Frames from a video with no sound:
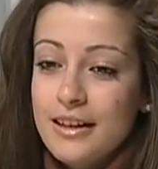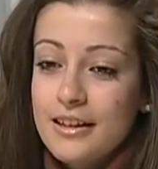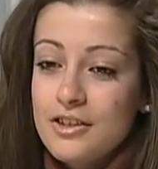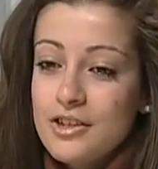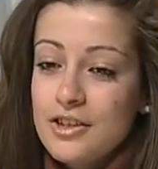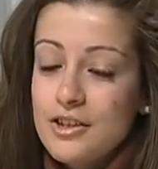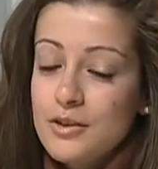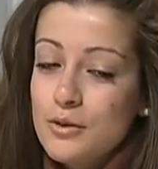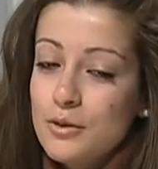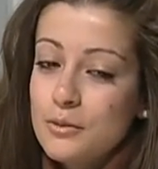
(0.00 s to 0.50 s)

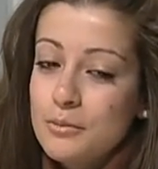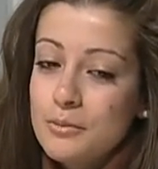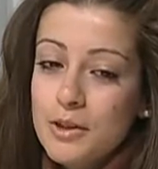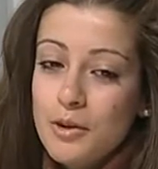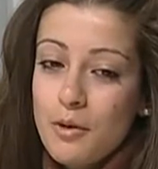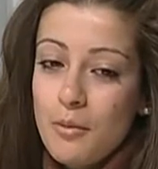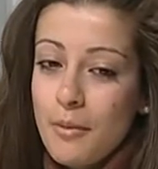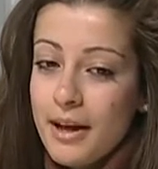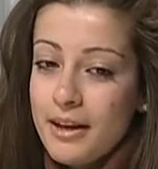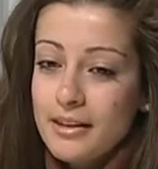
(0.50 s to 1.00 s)
And she told
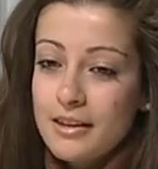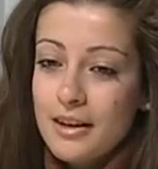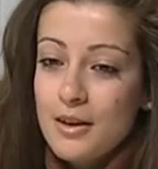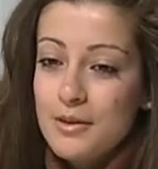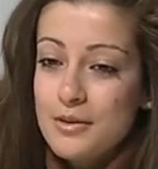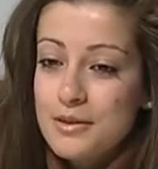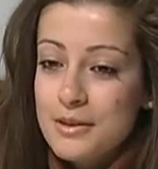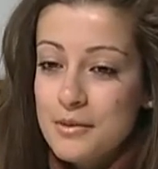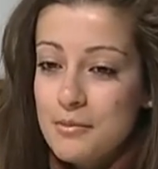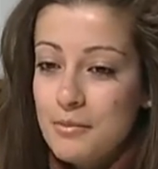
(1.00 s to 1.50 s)
me, no matter
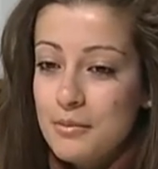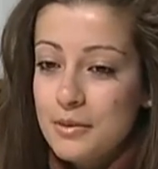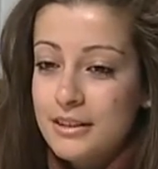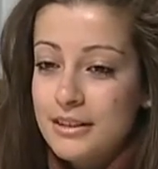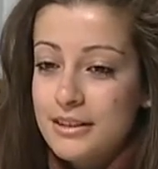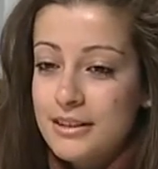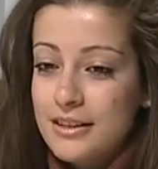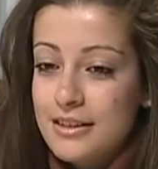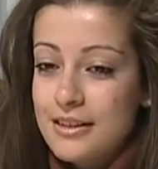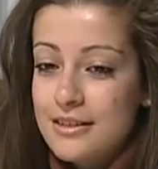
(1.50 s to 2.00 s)
how
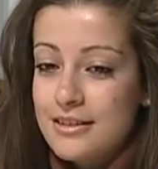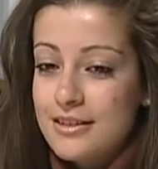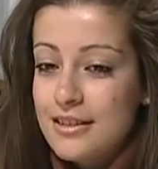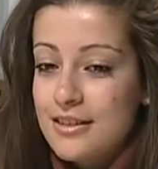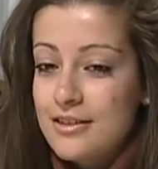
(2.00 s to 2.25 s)
simple it is,